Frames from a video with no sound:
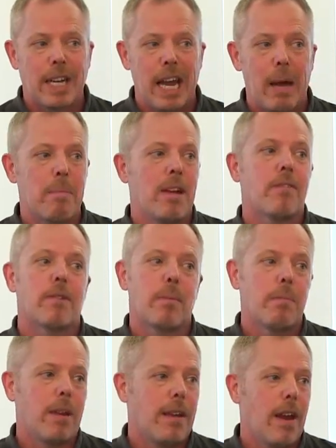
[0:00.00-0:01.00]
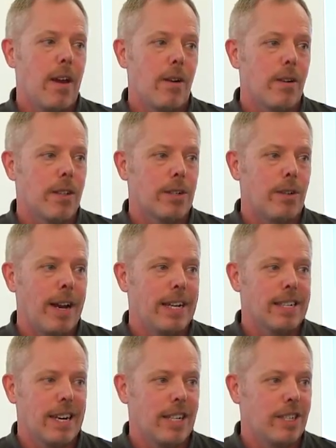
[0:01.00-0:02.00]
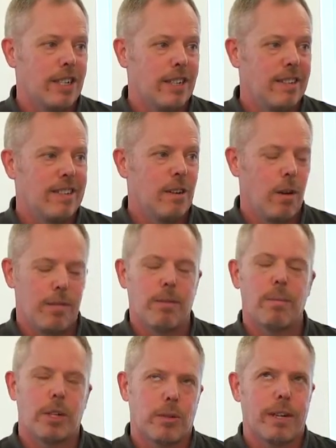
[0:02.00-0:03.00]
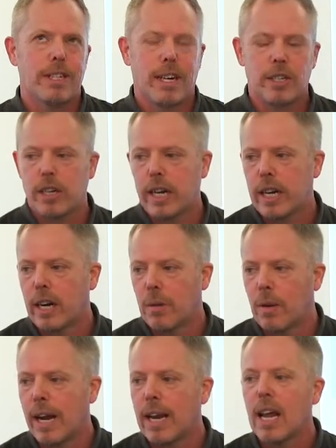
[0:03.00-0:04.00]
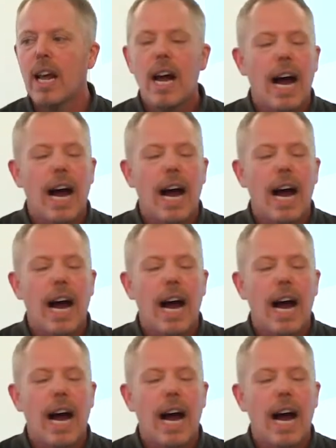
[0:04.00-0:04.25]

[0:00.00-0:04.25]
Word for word: get me from here to the train station or from the train station to here, right?